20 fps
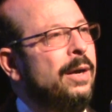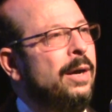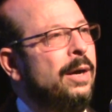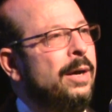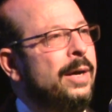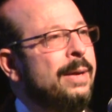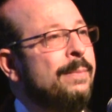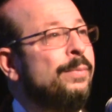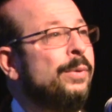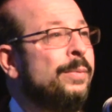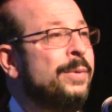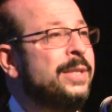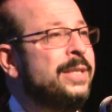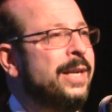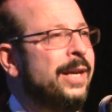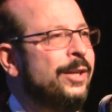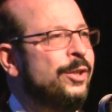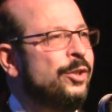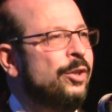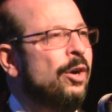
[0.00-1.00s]
uh,
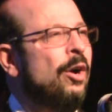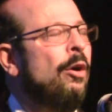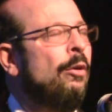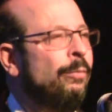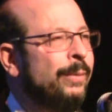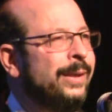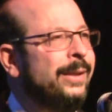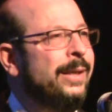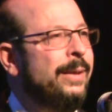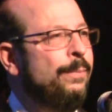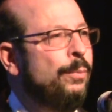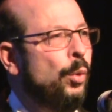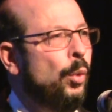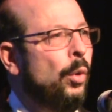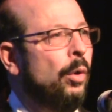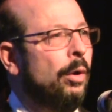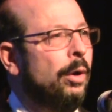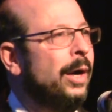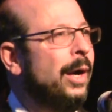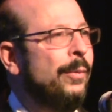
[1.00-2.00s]
implementation are really
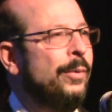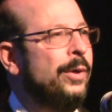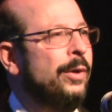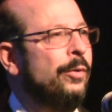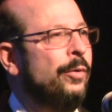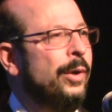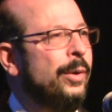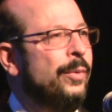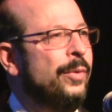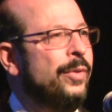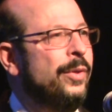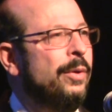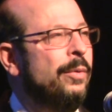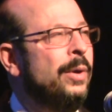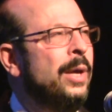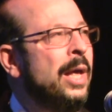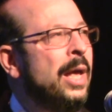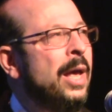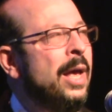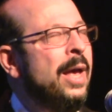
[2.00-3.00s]
poor. I would agree with you.
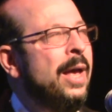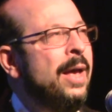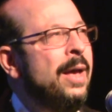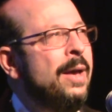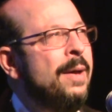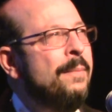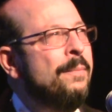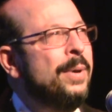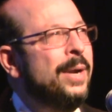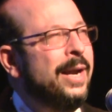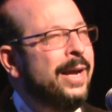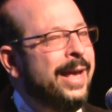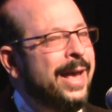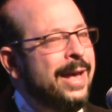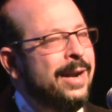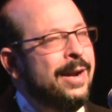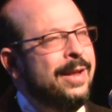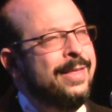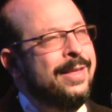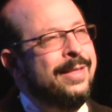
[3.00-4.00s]
But
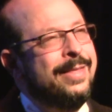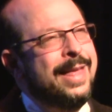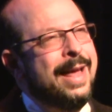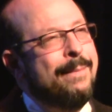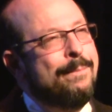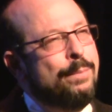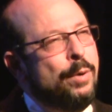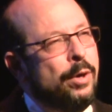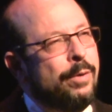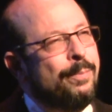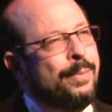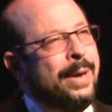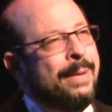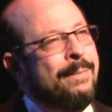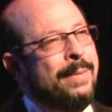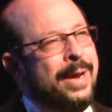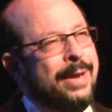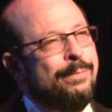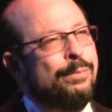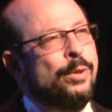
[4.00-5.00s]
again, I think that book by
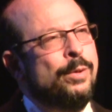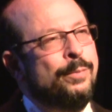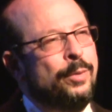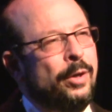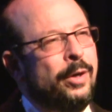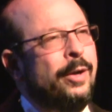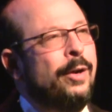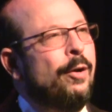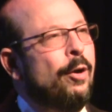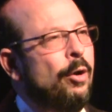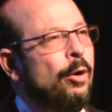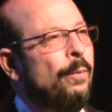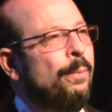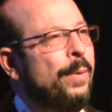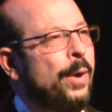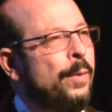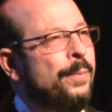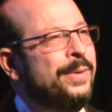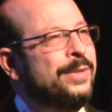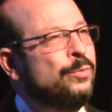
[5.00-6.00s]
Mike Bloomberg and Carl
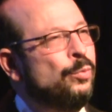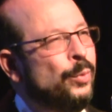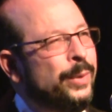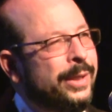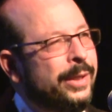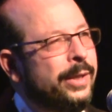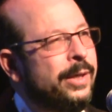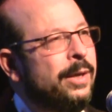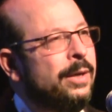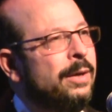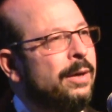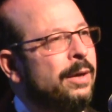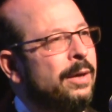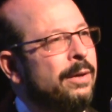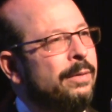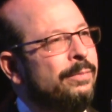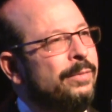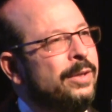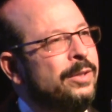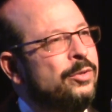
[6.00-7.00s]
Pope is really a,
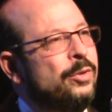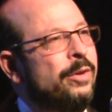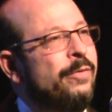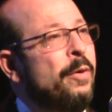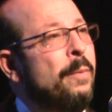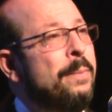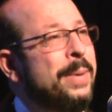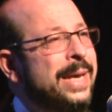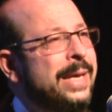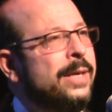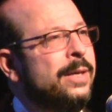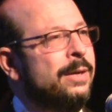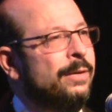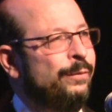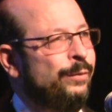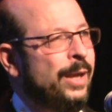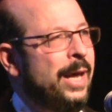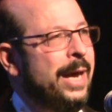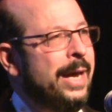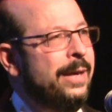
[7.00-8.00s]
a, a sort of a beacon
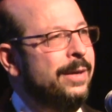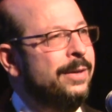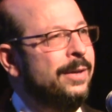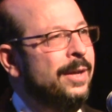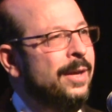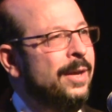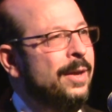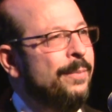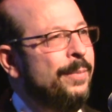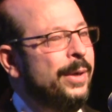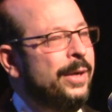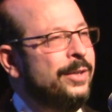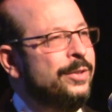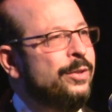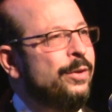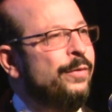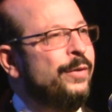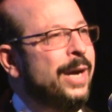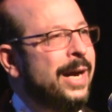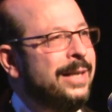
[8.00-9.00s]
of light,
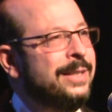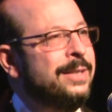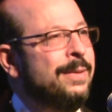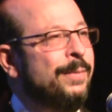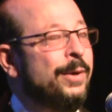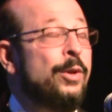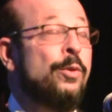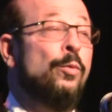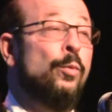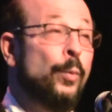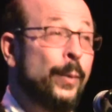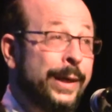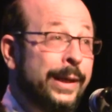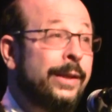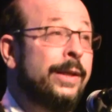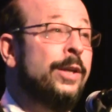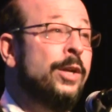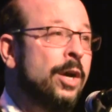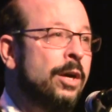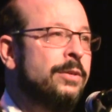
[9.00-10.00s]
because you've got somebody who
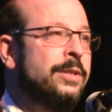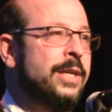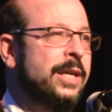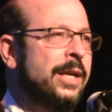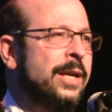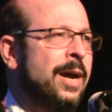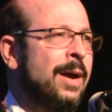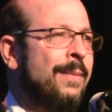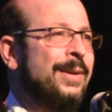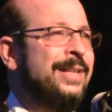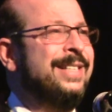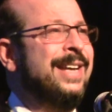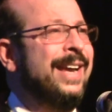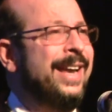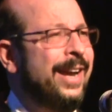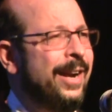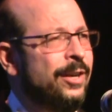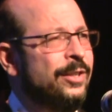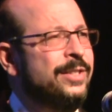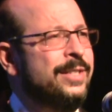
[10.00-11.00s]
really knows economics and
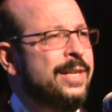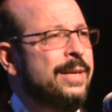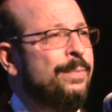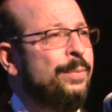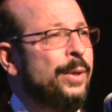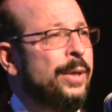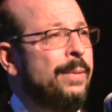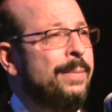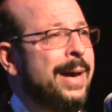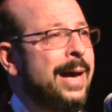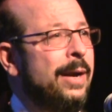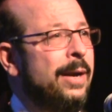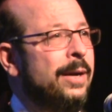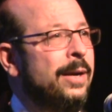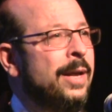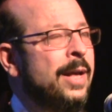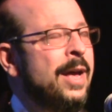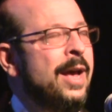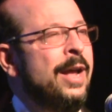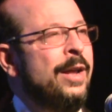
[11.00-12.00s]
cares deeply about it,
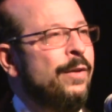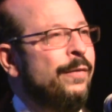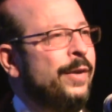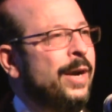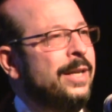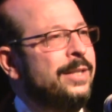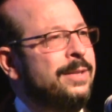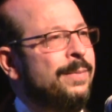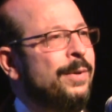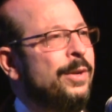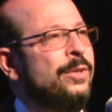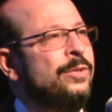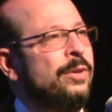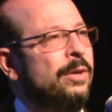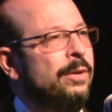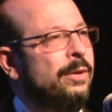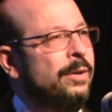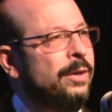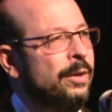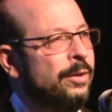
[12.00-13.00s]
and you've got somebody who's
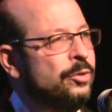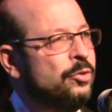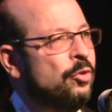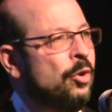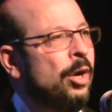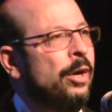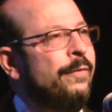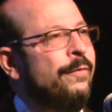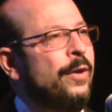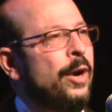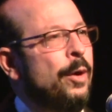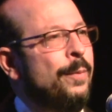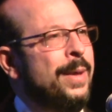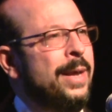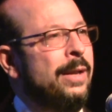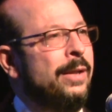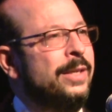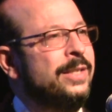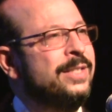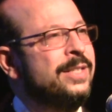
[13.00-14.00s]
a, you know, a strong
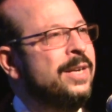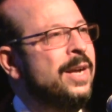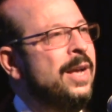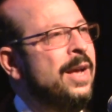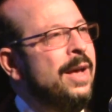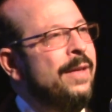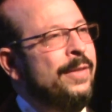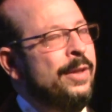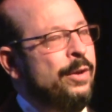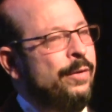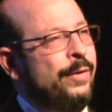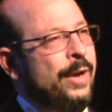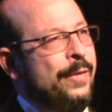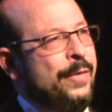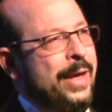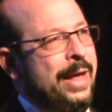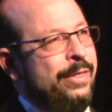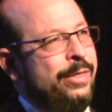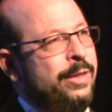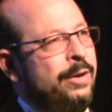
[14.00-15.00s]
environmentalist, and then you've
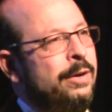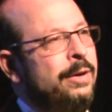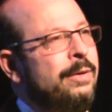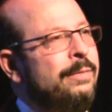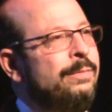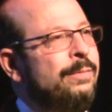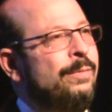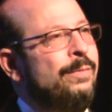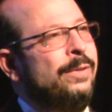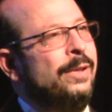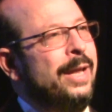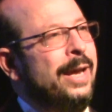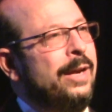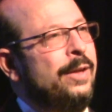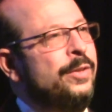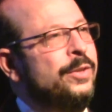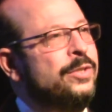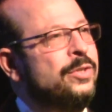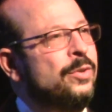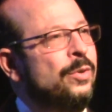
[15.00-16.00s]
got that third leg
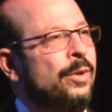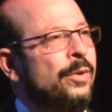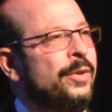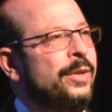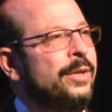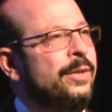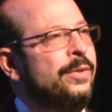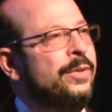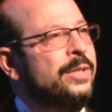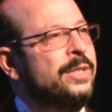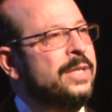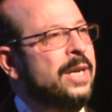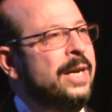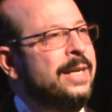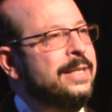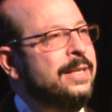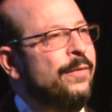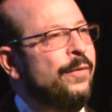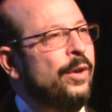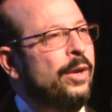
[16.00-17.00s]
of the stool, the, the
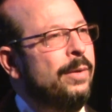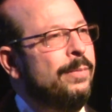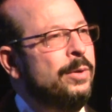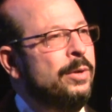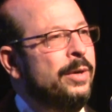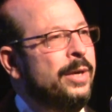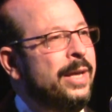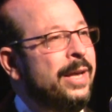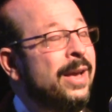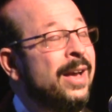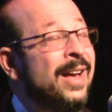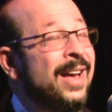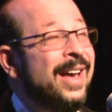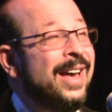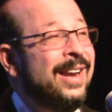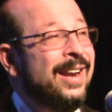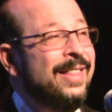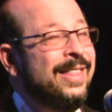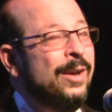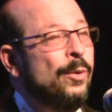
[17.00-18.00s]
scientific community.
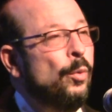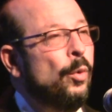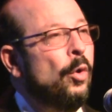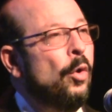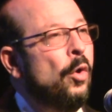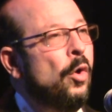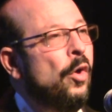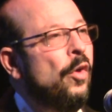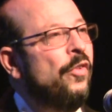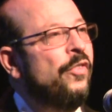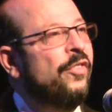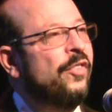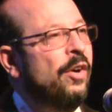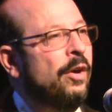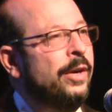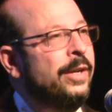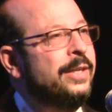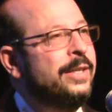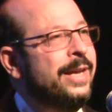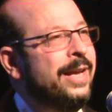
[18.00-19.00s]
And I think we're all
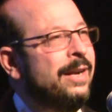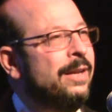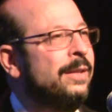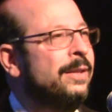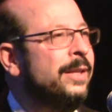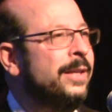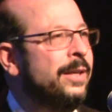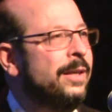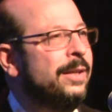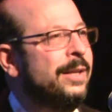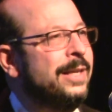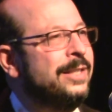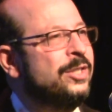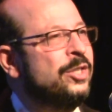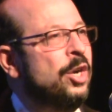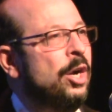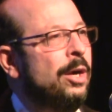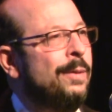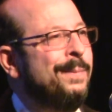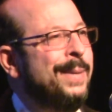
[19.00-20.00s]
starting to get a little less
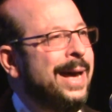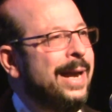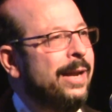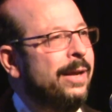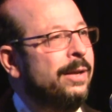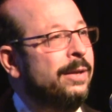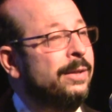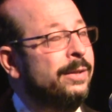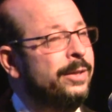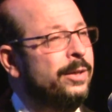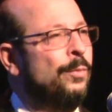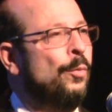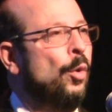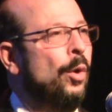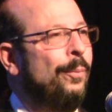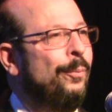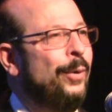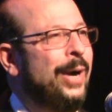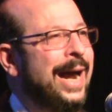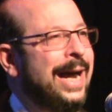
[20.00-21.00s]
dogmatic and a little
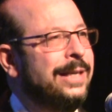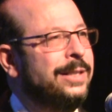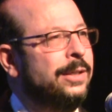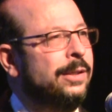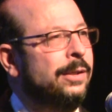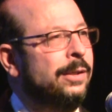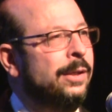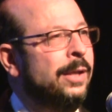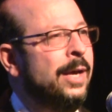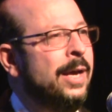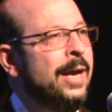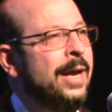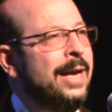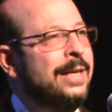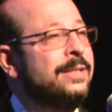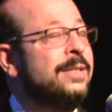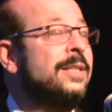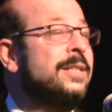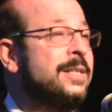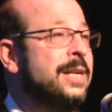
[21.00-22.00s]
more practical
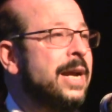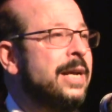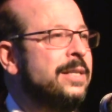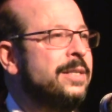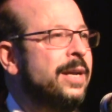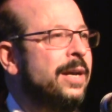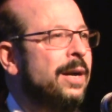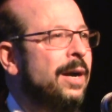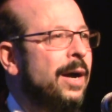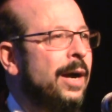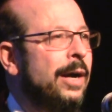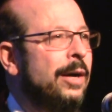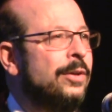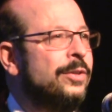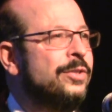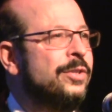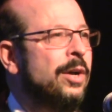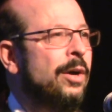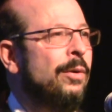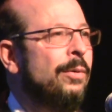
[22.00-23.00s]
as the stakes get higher.
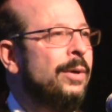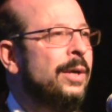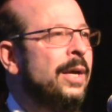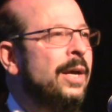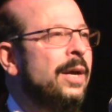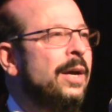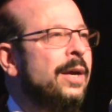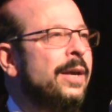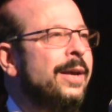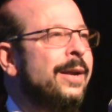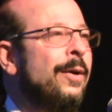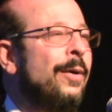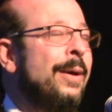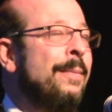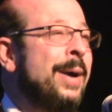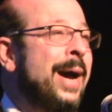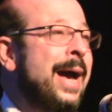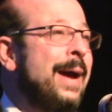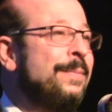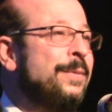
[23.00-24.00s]
So, you know,
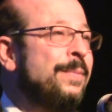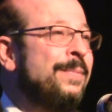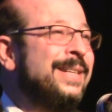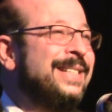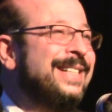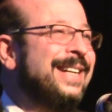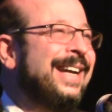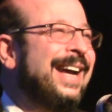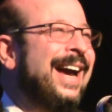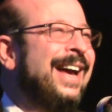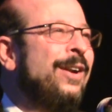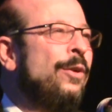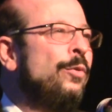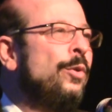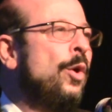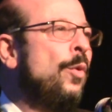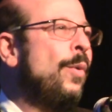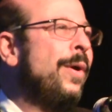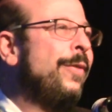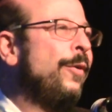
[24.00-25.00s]
am I optimistic? I
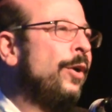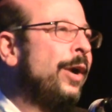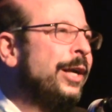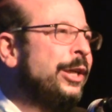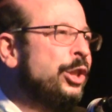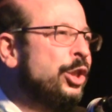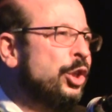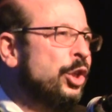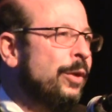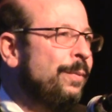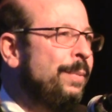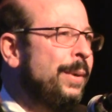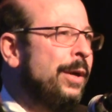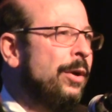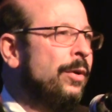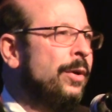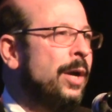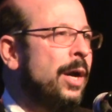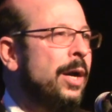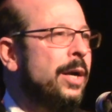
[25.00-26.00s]
don't know whether I should
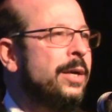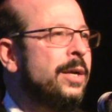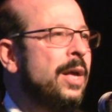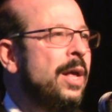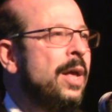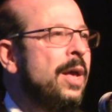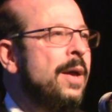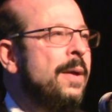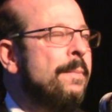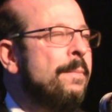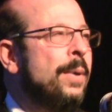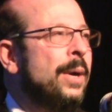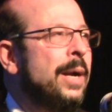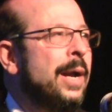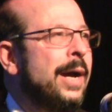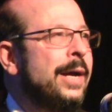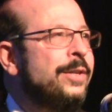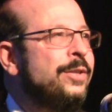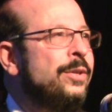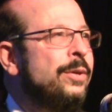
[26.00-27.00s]
be or not, but
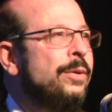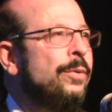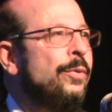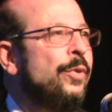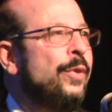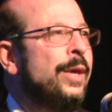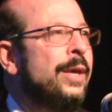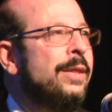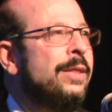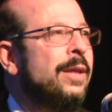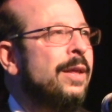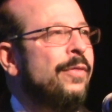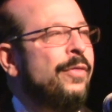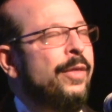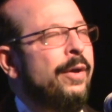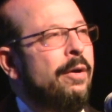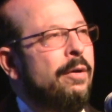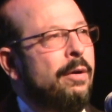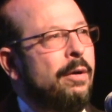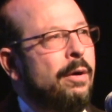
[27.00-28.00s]
I do think that
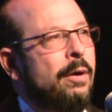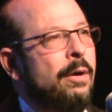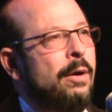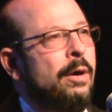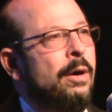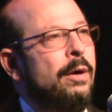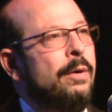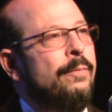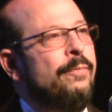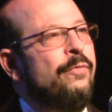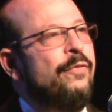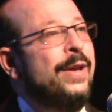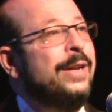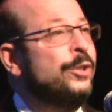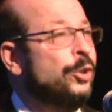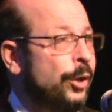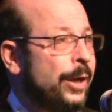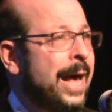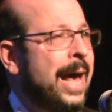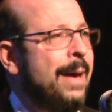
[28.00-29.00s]
there are
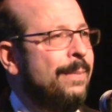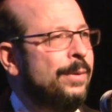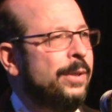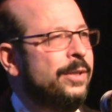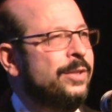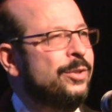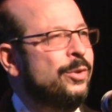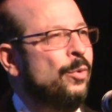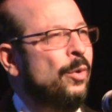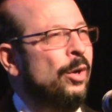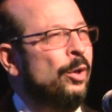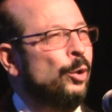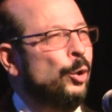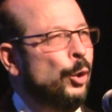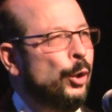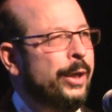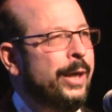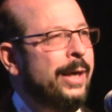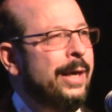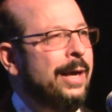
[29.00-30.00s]
venture capitalists who are
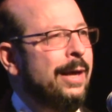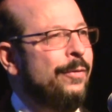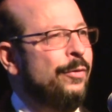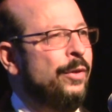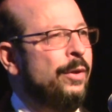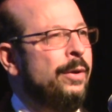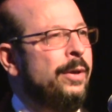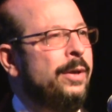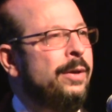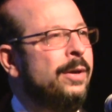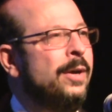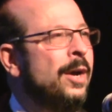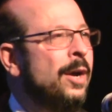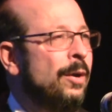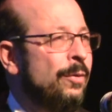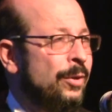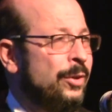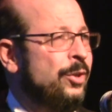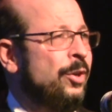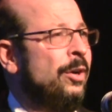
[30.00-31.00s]
looking at the
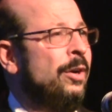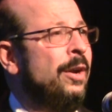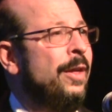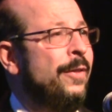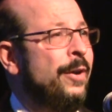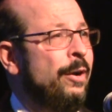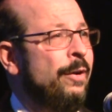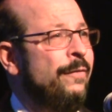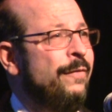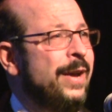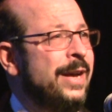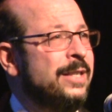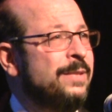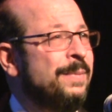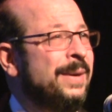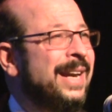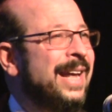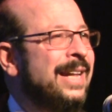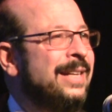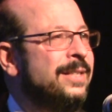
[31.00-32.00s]
return on their
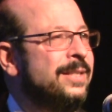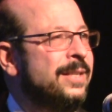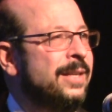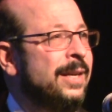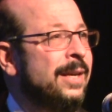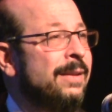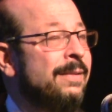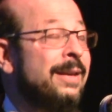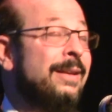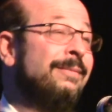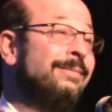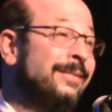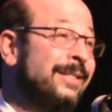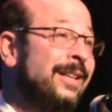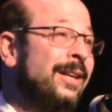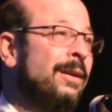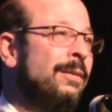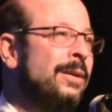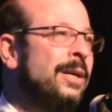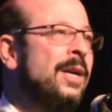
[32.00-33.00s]
investment and seeing that,
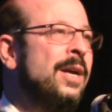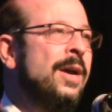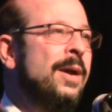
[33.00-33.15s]
you know,